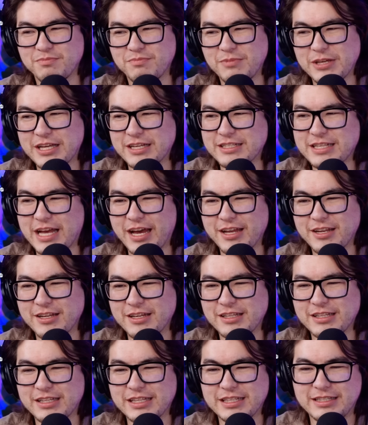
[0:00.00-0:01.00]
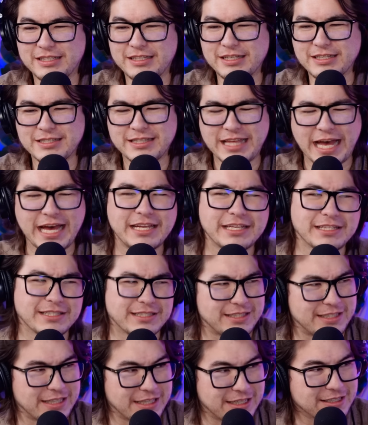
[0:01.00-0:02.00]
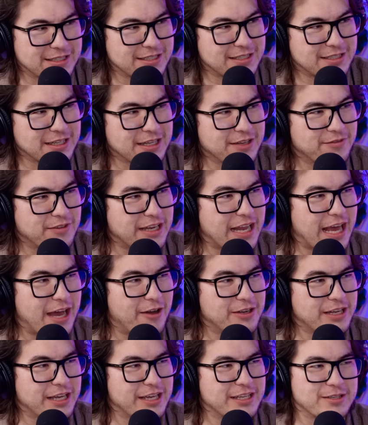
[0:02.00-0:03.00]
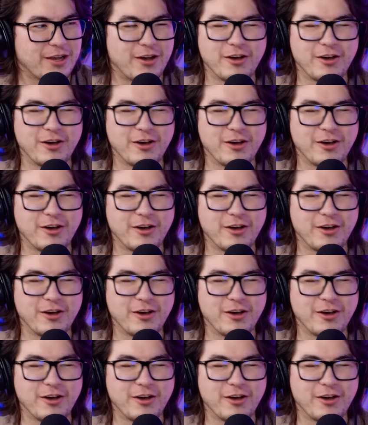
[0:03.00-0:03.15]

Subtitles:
Because does that exist even nowadays?